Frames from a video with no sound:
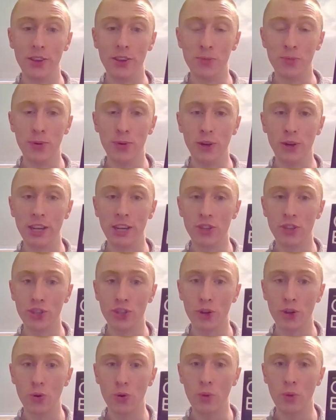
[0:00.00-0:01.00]
This book is
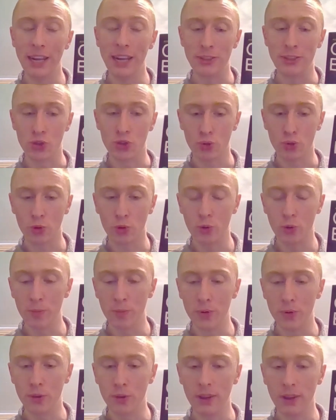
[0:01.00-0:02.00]
so
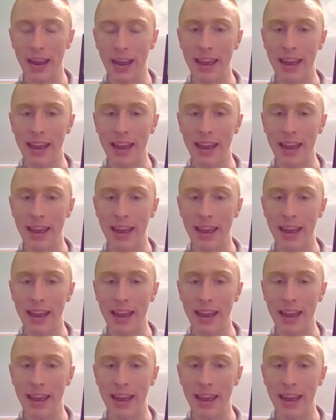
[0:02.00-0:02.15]
inscrutable